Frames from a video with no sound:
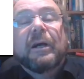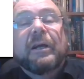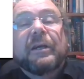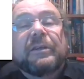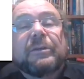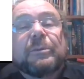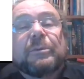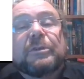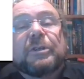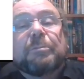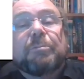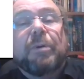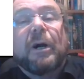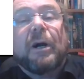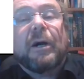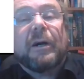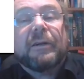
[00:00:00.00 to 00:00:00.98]
a huge
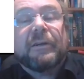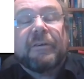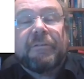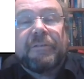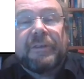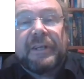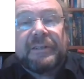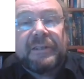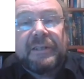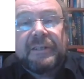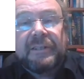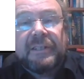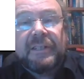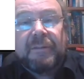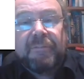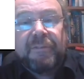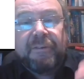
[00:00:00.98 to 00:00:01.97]
part of that
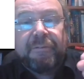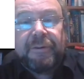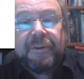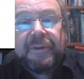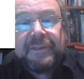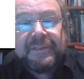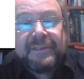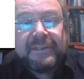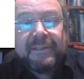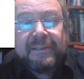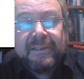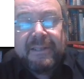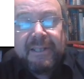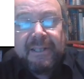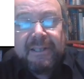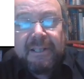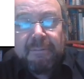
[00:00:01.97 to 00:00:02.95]
income,
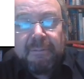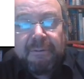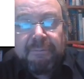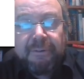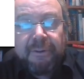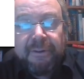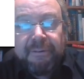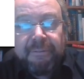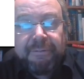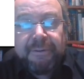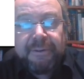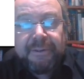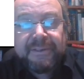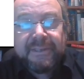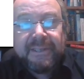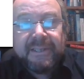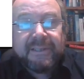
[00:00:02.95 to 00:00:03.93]
the income of all the
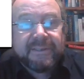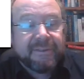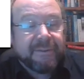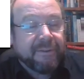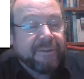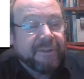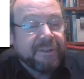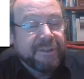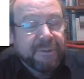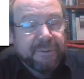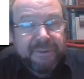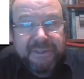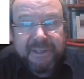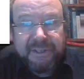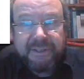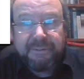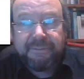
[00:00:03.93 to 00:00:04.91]
first years, or the
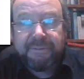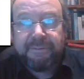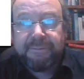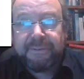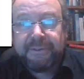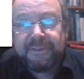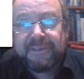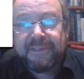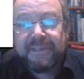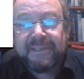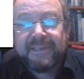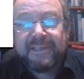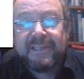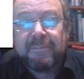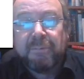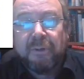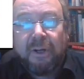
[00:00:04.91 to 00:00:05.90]
usage of the first years,
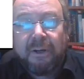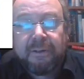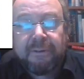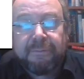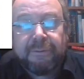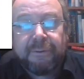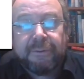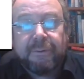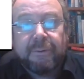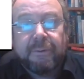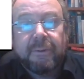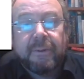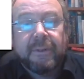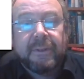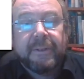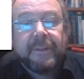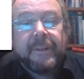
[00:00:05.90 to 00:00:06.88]
is blocked for you.
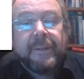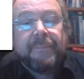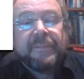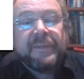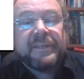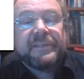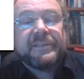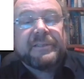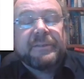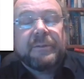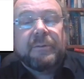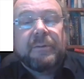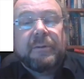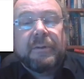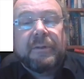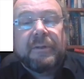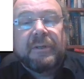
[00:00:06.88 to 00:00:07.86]

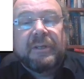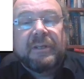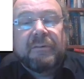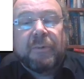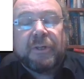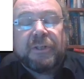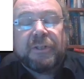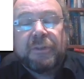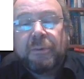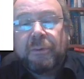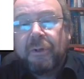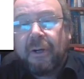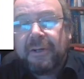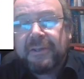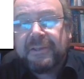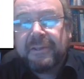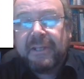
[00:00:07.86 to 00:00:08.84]
So what you
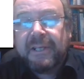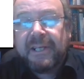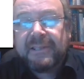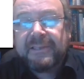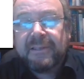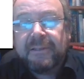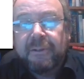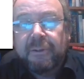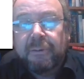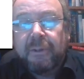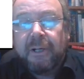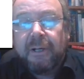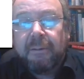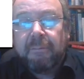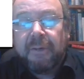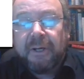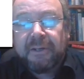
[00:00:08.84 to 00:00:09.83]
got has a
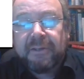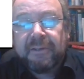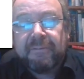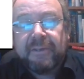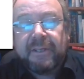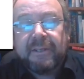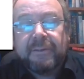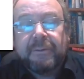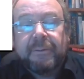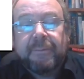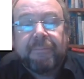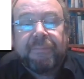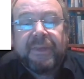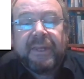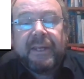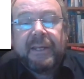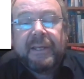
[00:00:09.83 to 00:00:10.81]
lower market value.
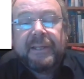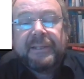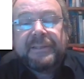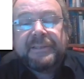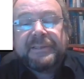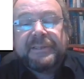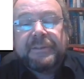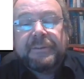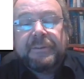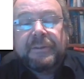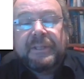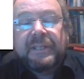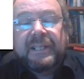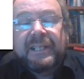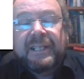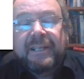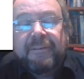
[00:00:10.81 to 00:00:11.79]
So
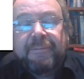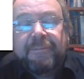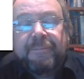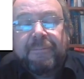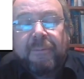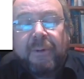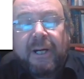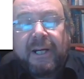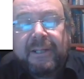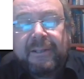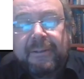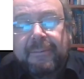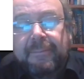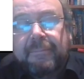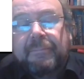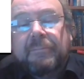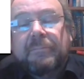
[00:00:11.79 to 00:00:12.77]
if one